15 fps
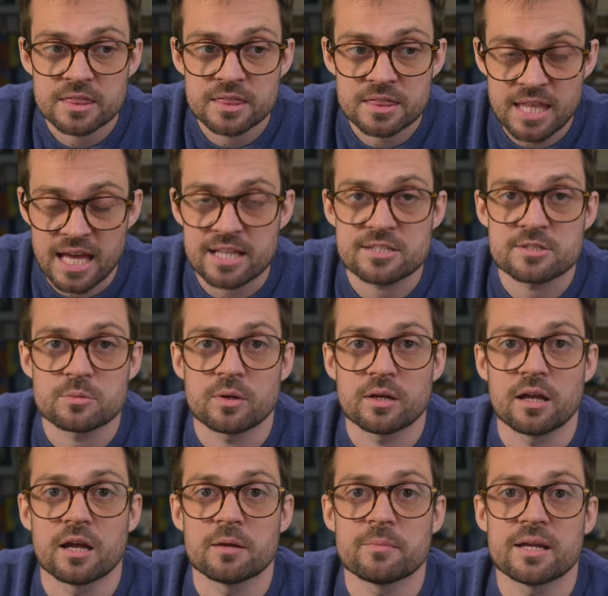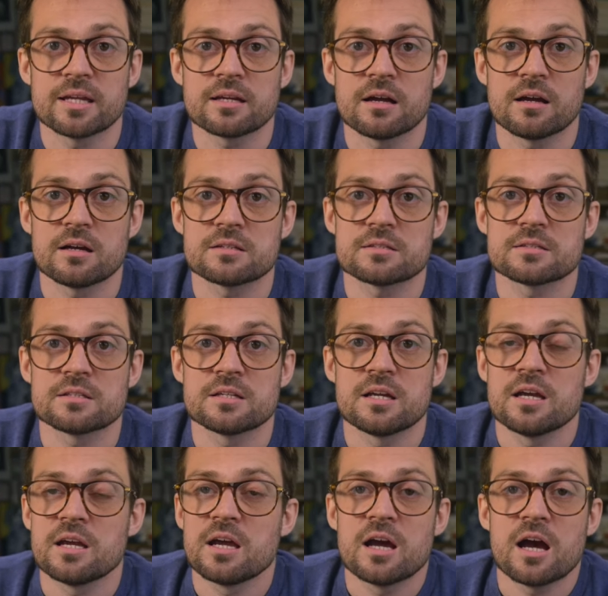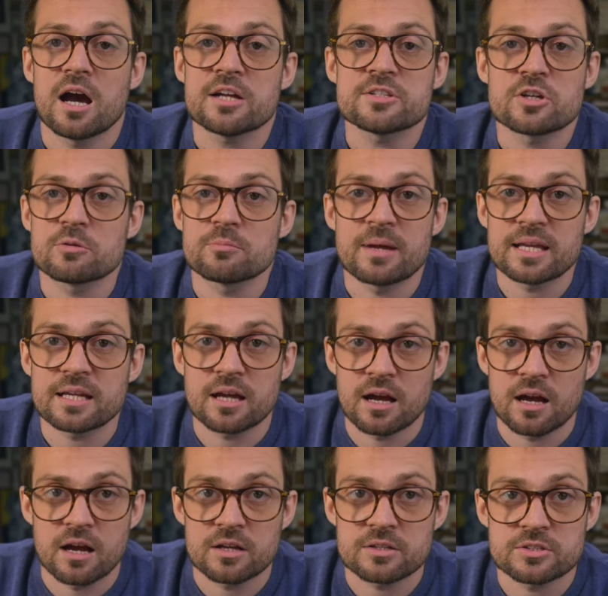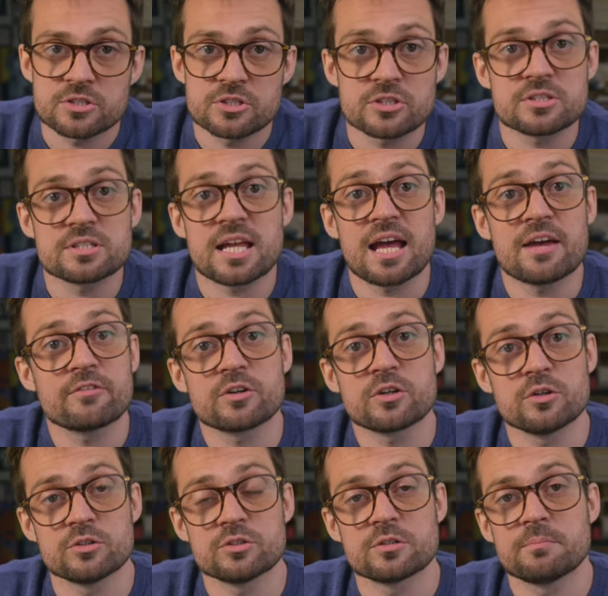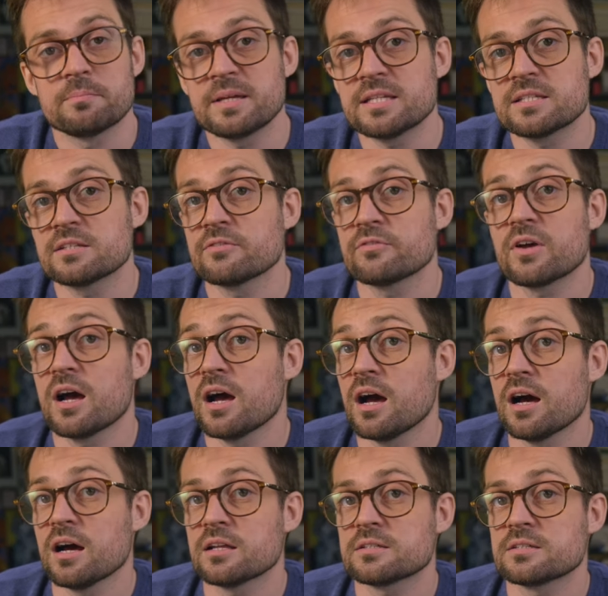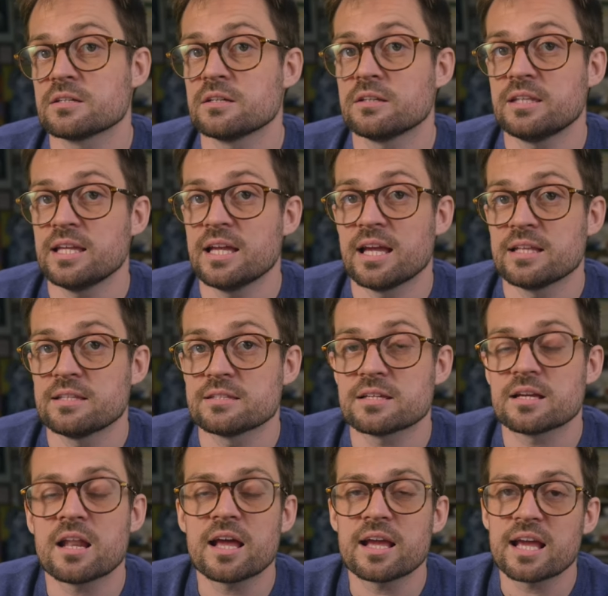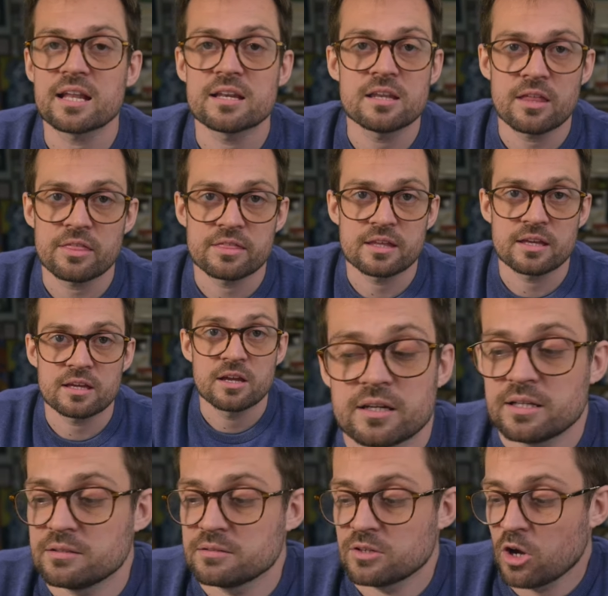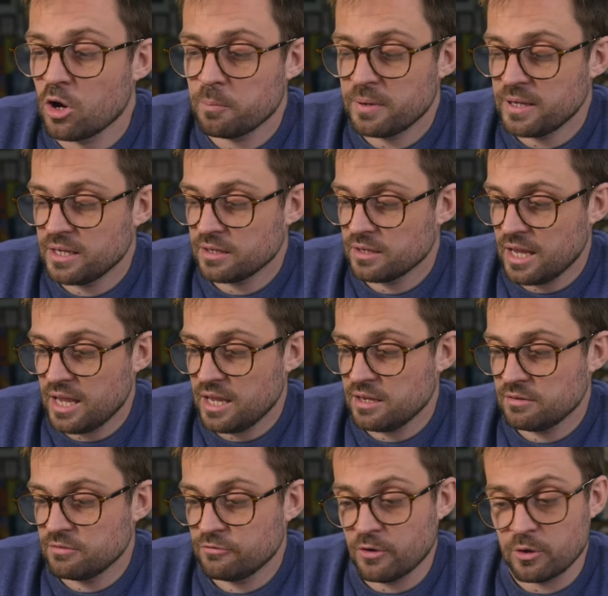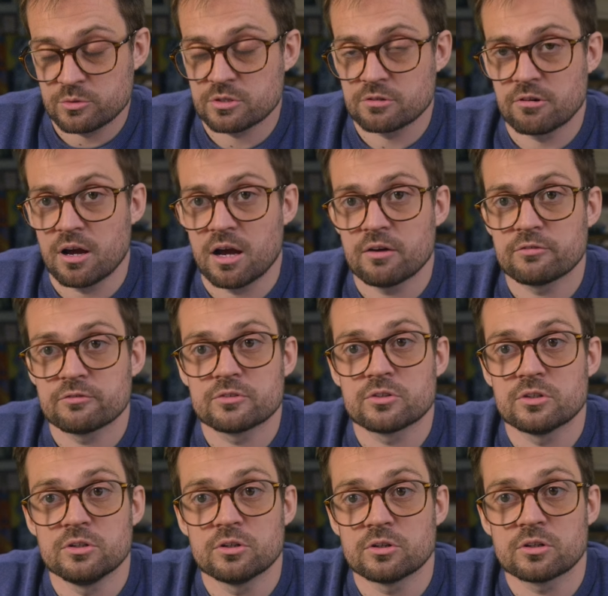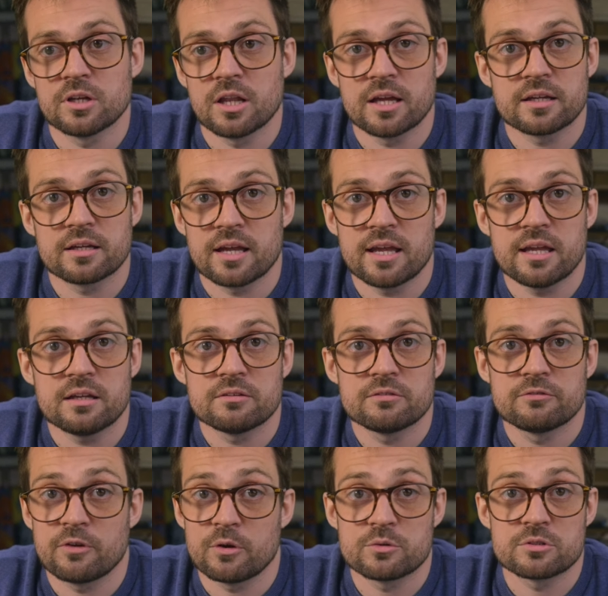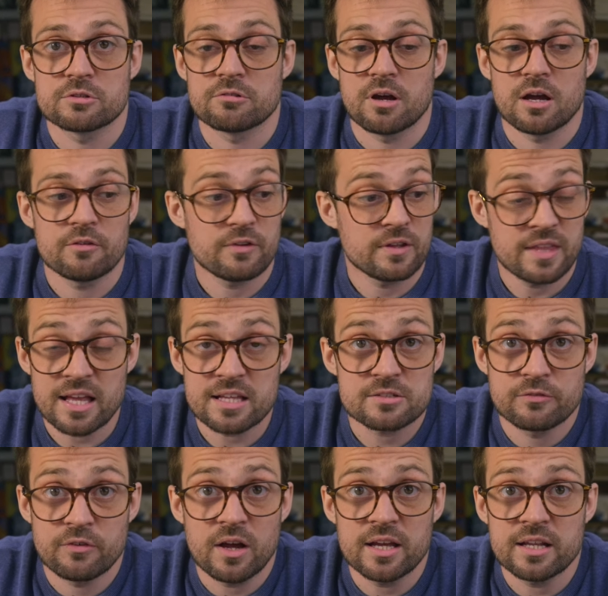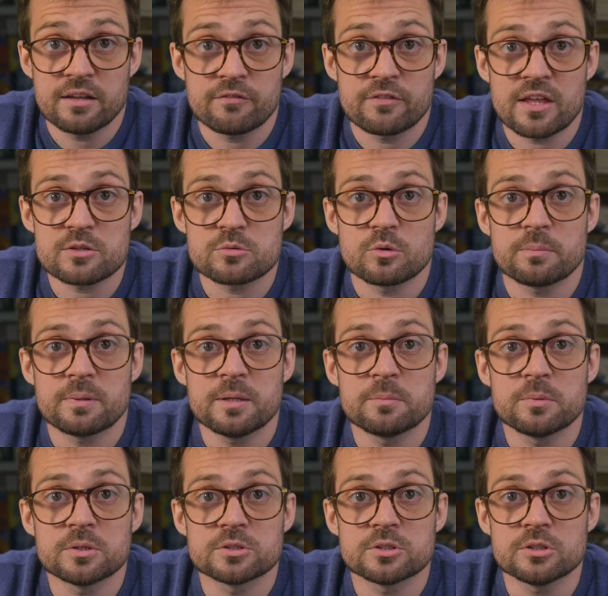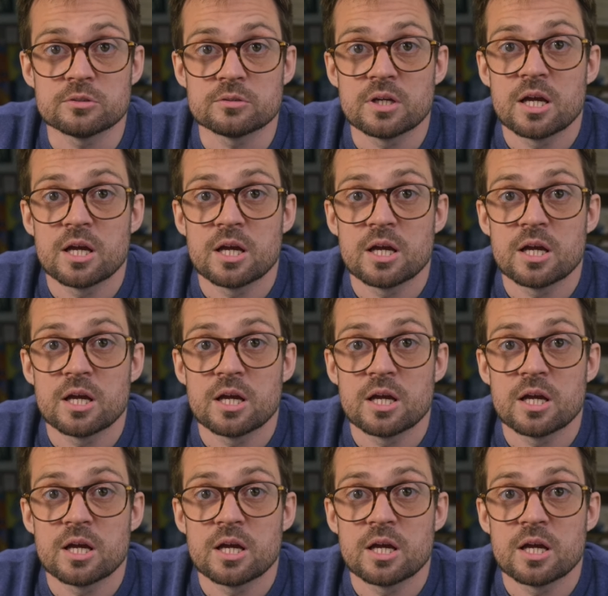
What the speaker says: That's why I make art. I don't make art just to have a good piece of art at the end, and I get nothing in copying a photograph to look like a photograph, and that's fine if that's what people do.